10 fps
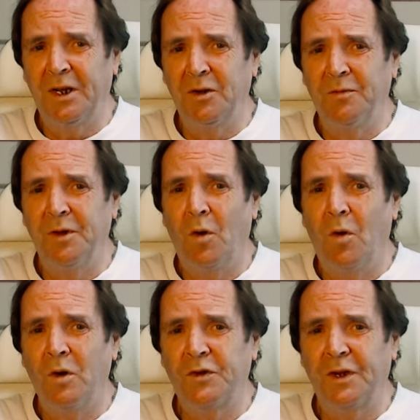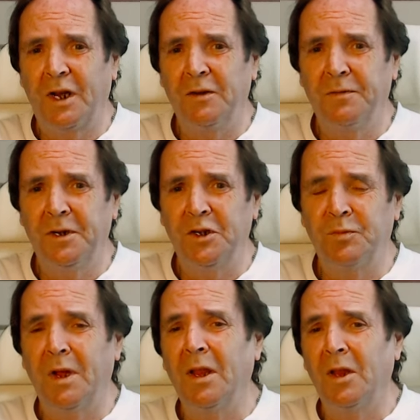of the oxide finished
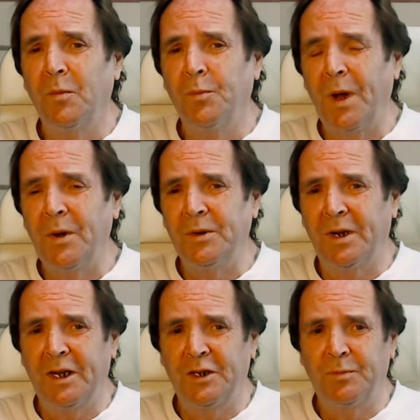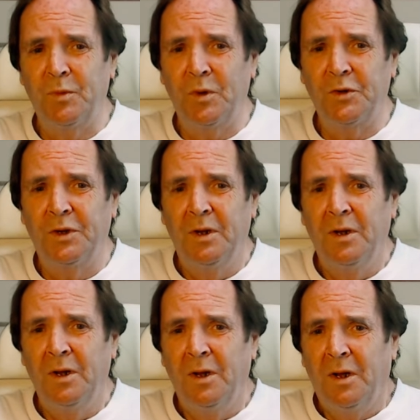metal and powder exports.
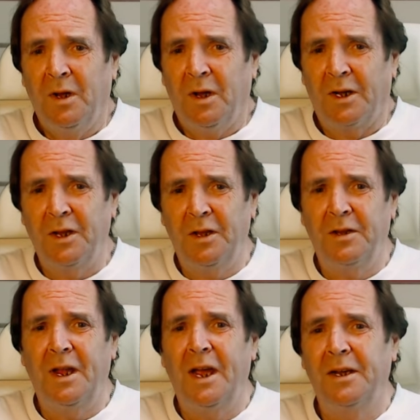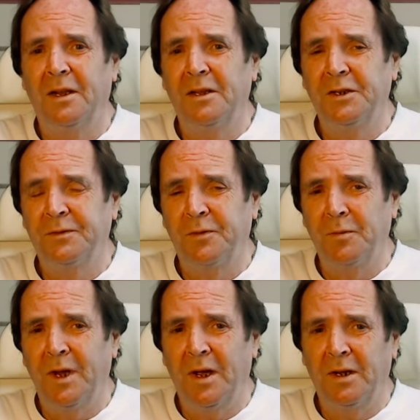Another analyst from
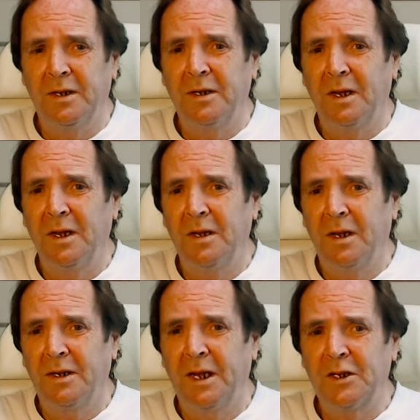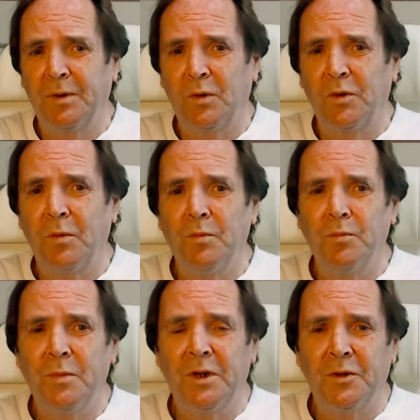the IEA, an expert on
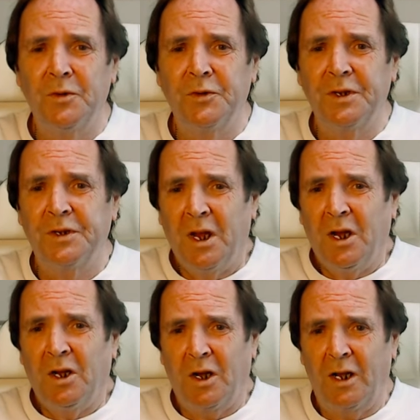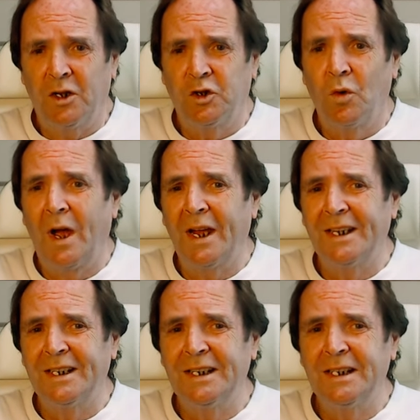minerals, is
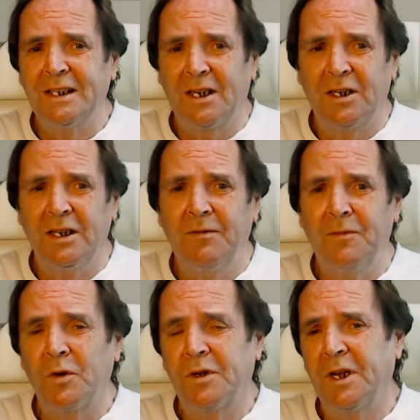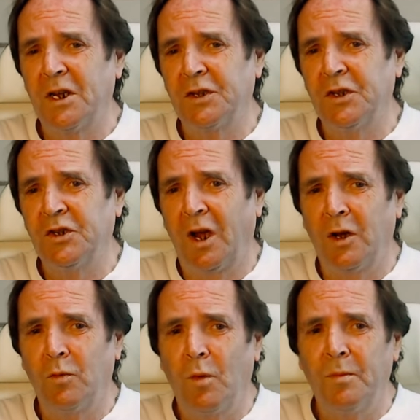Shohan Deer. He forecasts that
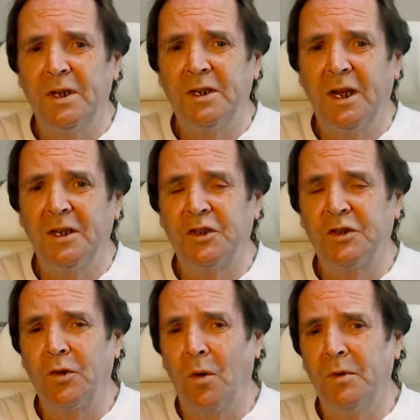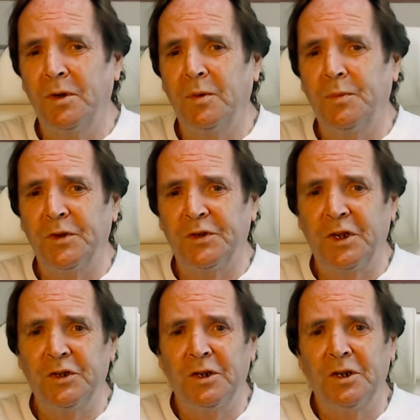China will maintain its dominant
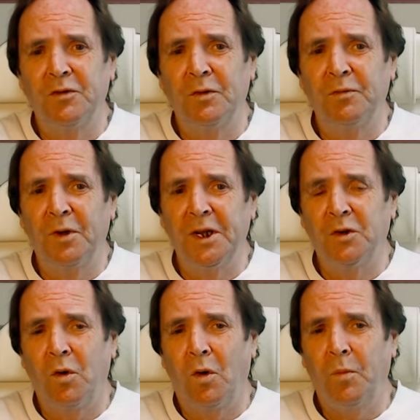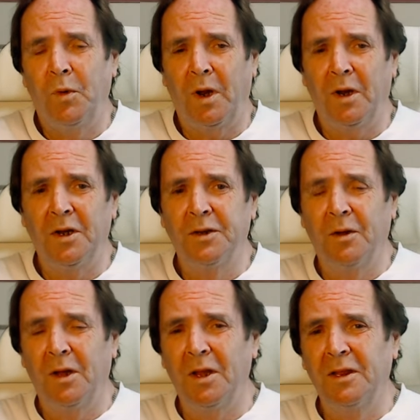position in refined copper
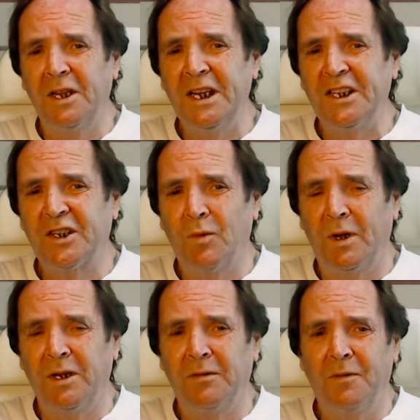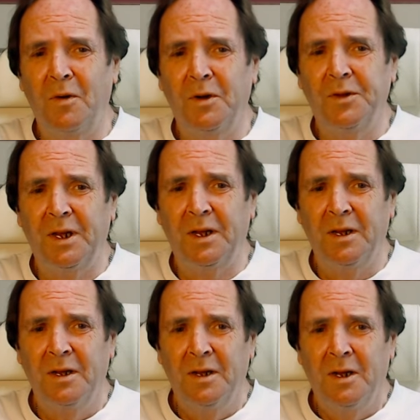until at least 2040.
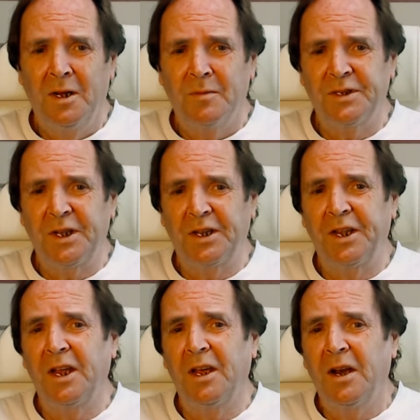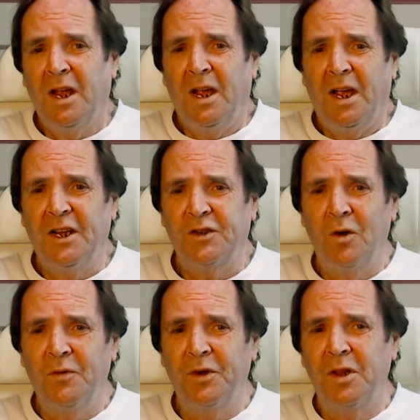Mr. Deer is
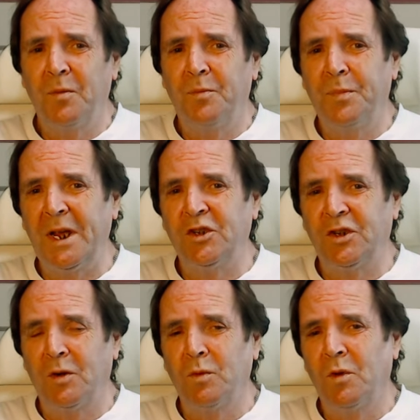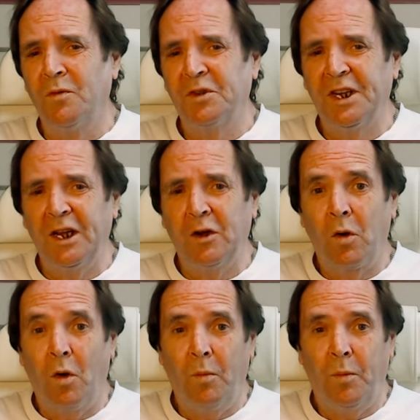confident that Beijing will overtake
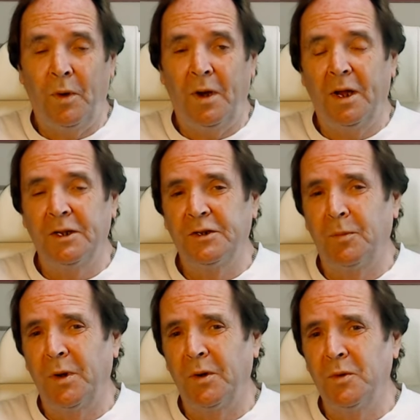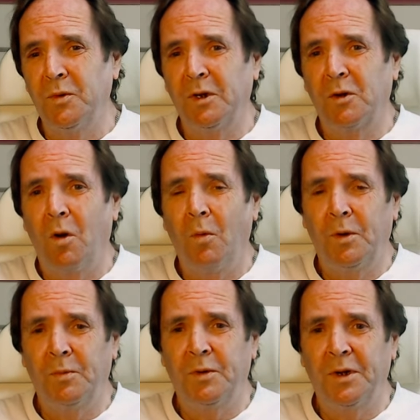copper, Peru in
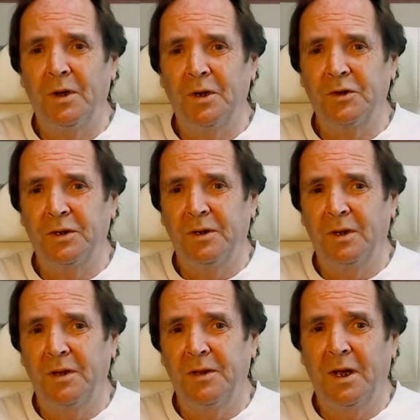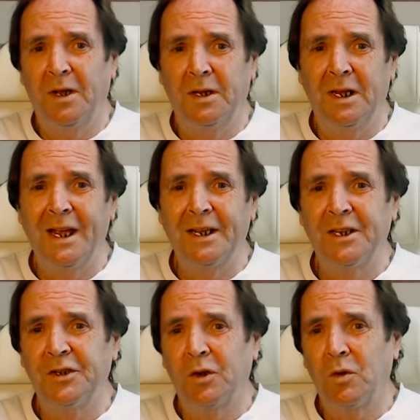copper production. The IEA
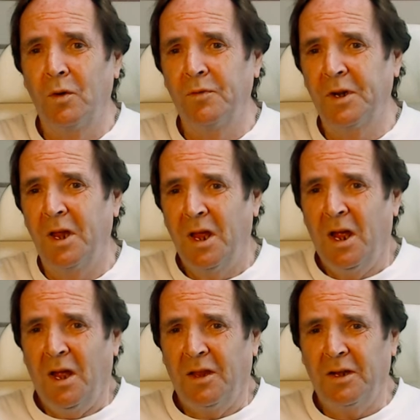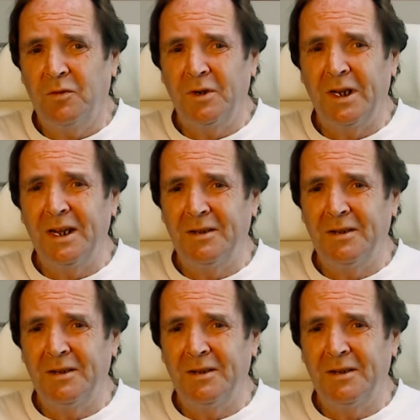analysts are confident that